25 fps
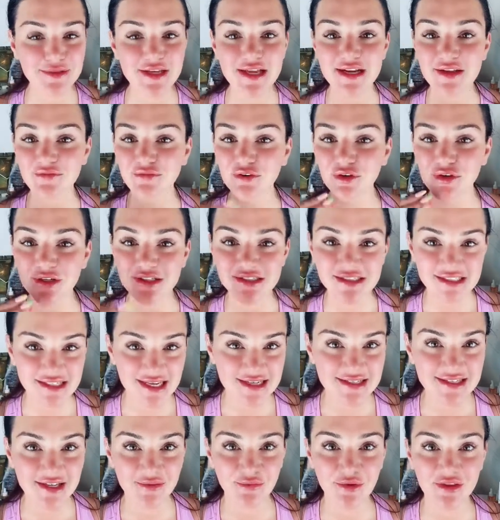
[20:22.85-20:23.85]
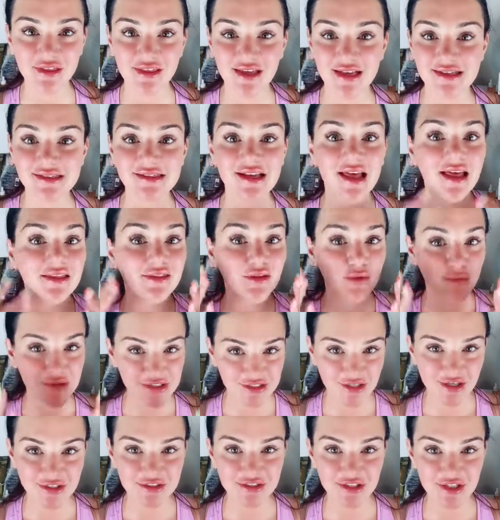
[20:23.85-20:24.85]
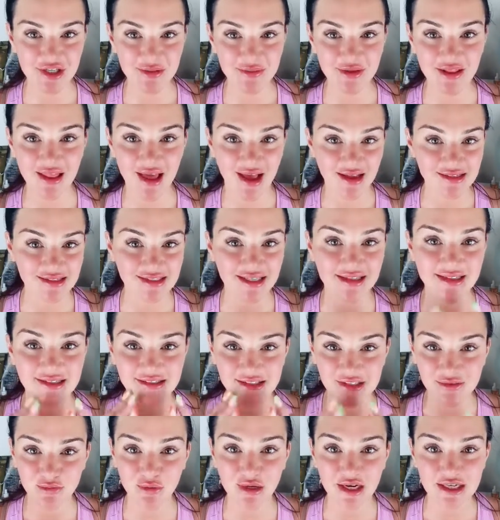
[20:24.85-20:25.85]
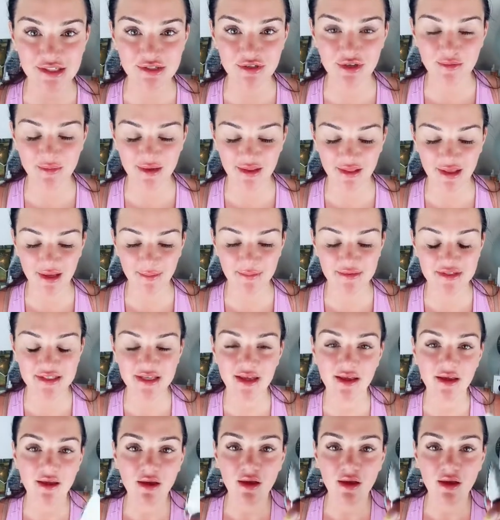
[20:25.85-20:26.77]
And if you're consistent with this, the results are going to be lasting. This is what I do to my lips.